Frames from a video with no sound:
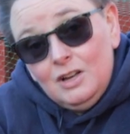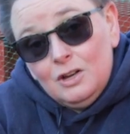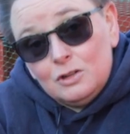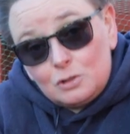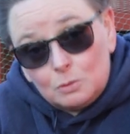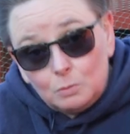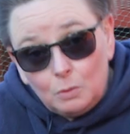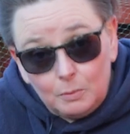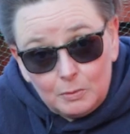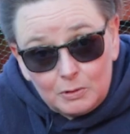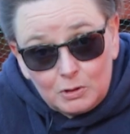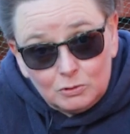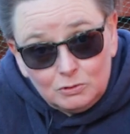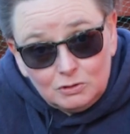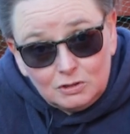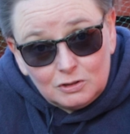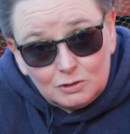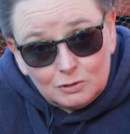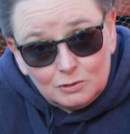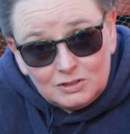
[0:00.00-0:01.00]
So what we're
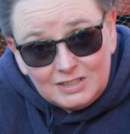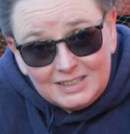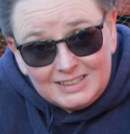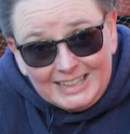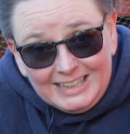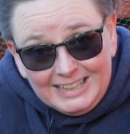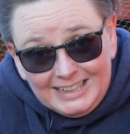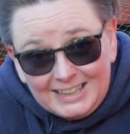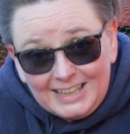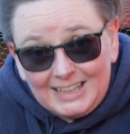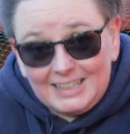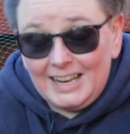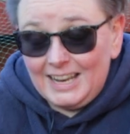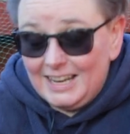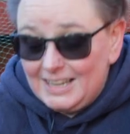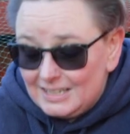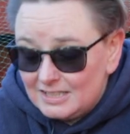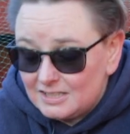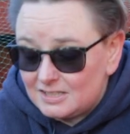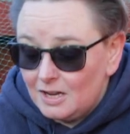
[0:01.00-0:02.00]
going to do today then
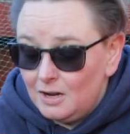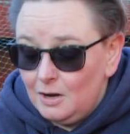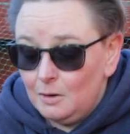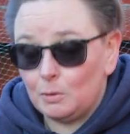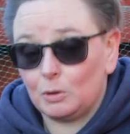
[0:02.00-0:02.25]
is